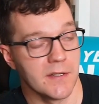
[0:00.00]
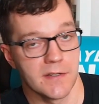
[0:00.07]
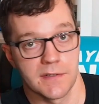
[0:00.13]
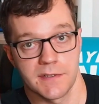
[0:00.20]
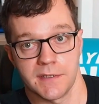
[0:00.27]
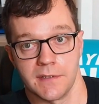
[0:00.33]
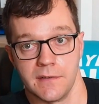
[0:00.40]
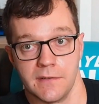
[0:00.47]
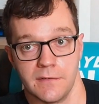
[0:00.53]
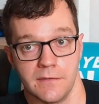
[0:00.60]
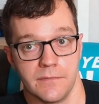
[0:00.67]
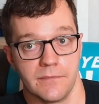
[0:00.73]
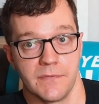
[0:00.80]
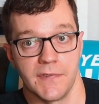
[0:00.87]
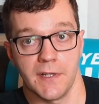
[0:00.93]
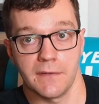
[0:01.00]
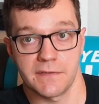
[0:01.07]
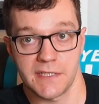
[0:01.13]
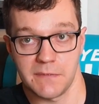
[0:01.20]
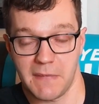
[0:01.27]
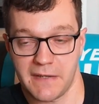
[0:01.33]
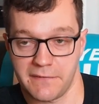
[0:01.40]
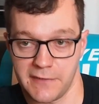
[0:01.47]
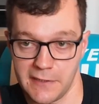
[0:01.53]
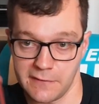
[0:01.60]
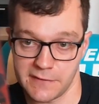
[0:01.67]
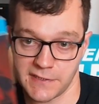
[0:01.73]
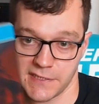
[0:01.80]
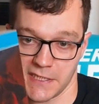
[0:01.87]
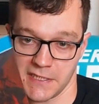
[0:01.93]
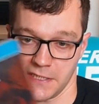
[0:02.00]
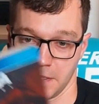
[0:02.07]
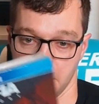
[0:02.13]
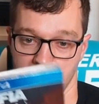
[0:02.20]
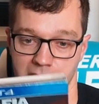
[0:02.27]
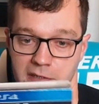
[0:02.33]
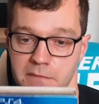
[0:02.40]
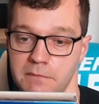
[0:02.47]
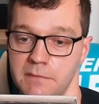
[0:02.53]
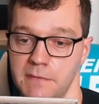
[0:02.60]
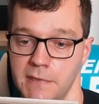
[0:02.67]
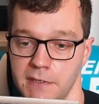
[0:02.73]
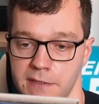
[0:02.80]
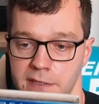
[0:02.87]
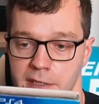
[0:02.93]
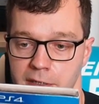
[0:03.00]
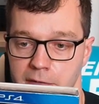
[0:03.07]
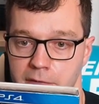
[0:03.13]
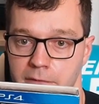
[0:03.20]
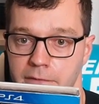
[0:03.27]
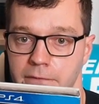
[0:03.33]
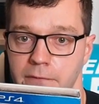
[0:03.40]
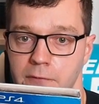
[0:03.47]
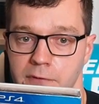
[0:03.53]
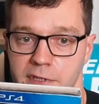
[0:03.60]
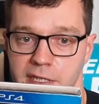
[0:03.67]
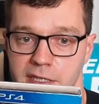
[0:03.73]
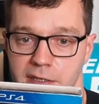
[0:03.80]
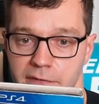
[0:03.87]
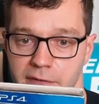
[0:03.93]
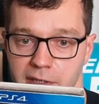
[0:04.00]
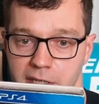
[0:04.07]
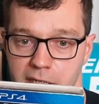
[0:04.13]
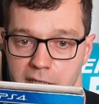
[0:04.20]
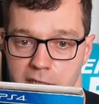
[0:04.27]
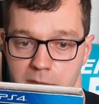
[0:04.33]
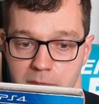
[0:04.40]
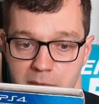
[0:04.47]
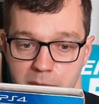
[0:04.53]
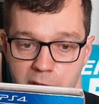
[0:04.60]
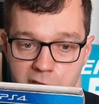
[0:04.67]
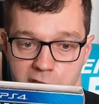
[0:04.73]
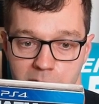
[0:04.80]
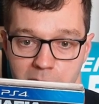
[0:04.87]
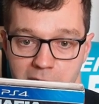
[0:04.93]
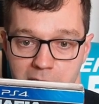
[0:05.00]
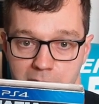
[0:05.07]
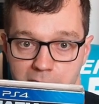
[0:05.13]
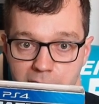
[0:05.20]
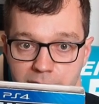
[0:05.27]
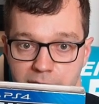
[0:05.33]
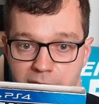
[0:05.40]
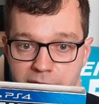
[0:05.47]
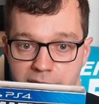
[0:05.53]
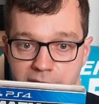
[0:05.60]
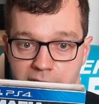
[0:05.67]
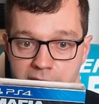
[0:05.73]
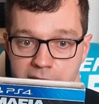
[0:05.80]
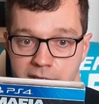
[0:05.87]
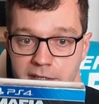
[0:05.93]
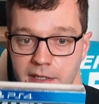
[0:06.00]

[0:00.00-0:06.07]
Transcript: So obviously Mafia is set in like the 1940s, I think it is, possibly even the 50s.